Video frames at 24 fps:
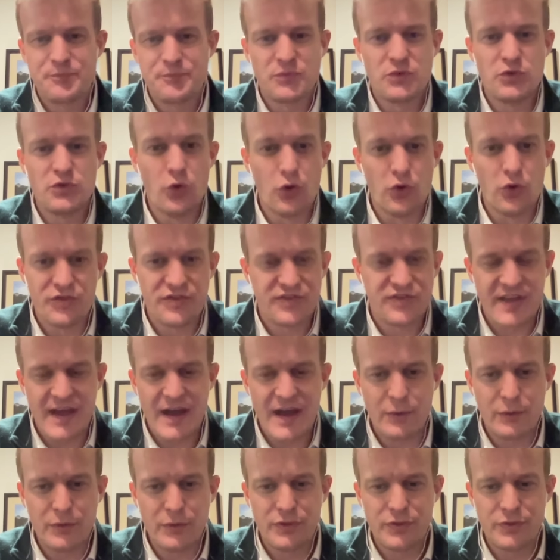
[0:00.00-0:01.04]

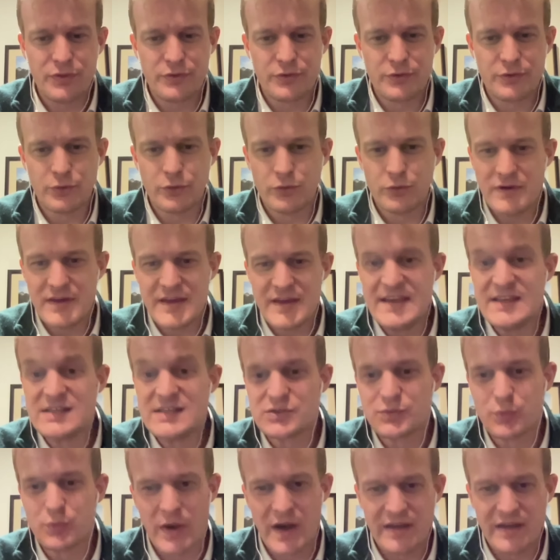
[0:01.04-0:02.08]
north-south or
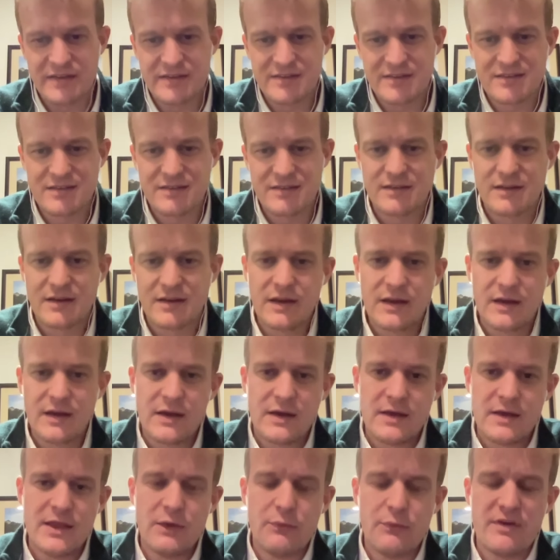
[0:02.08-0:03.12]
east-west
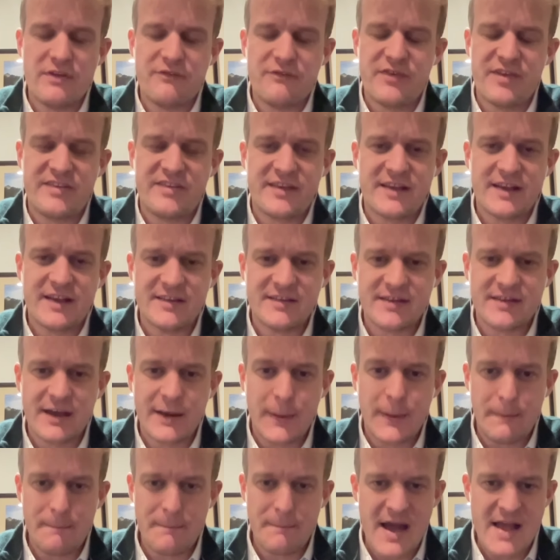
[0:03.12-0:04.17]
that would
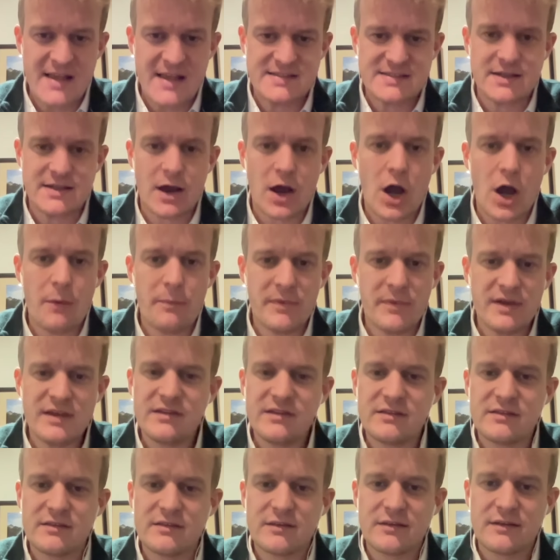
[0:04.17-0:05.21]
facilitate massed
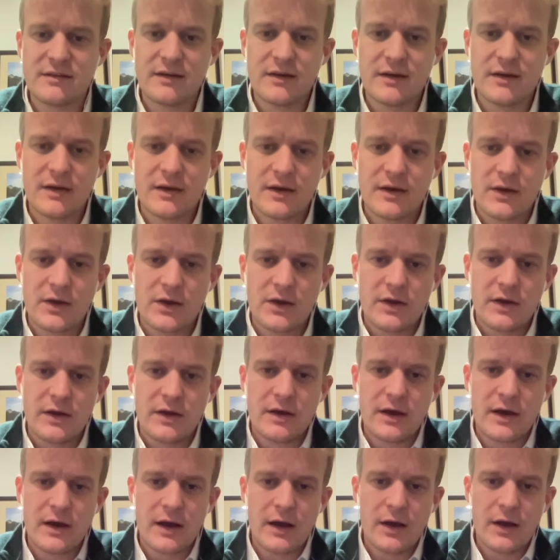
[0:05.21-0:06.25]
armies.
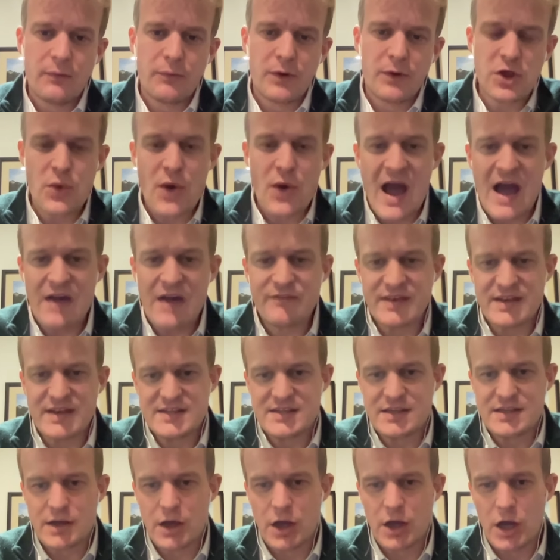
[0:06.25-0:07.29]
What you have
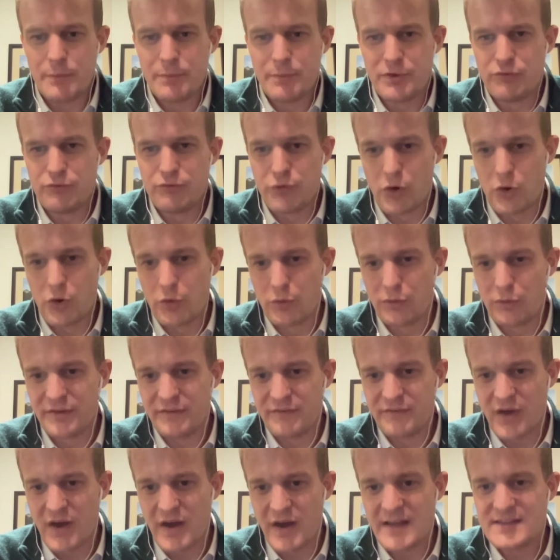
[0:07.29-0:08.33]
is urban-rural
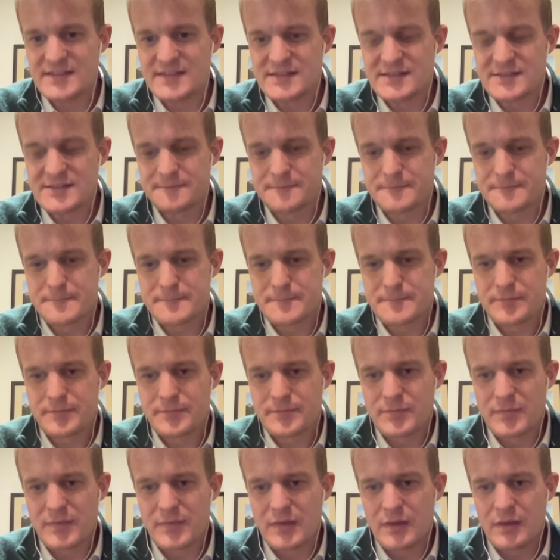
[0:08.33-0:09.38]
divides,
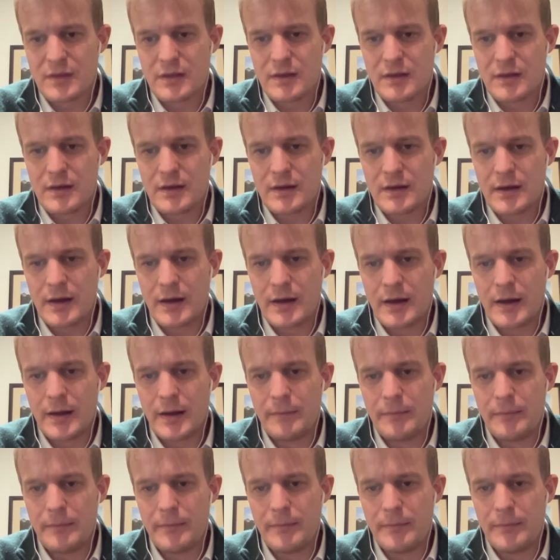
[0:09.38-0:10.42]

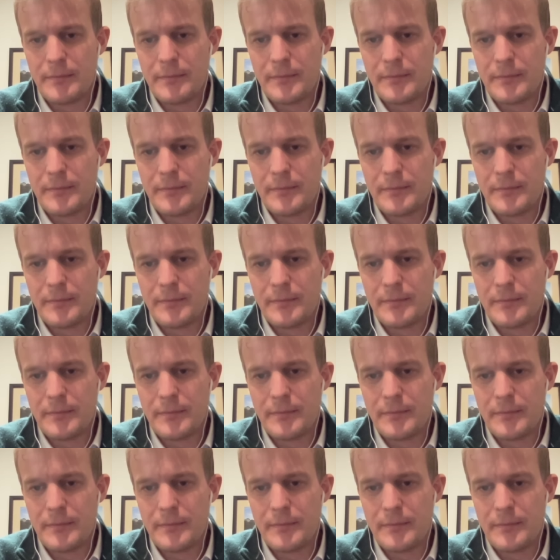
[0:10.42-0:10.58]
you